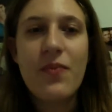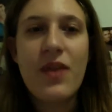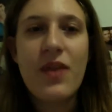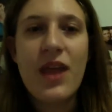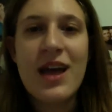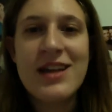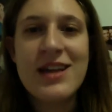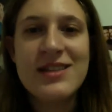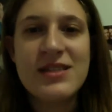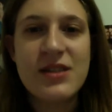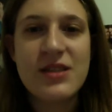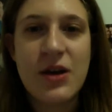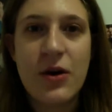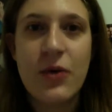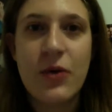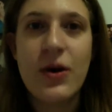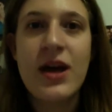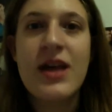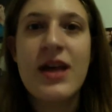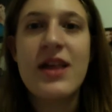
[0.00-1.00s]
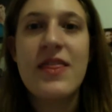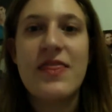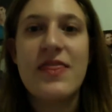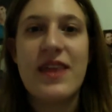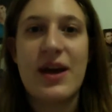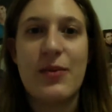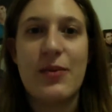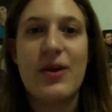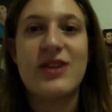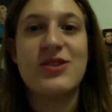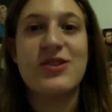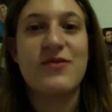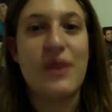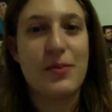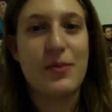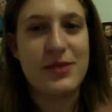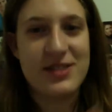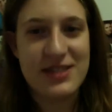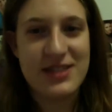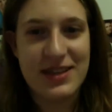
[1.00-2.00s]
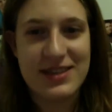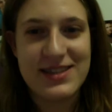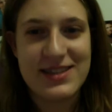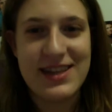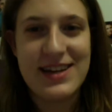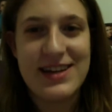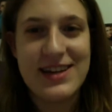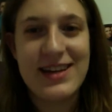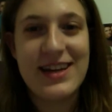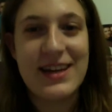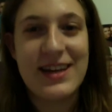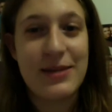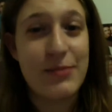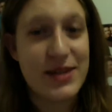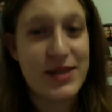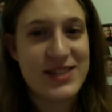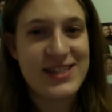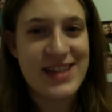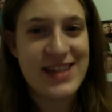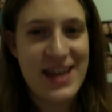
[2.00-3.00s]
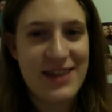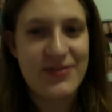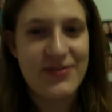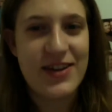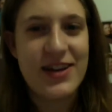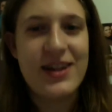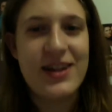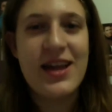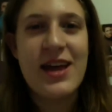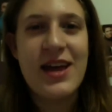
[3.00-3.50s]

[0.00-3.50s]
And so they went to Rumpelstiltskin in Mist Haven,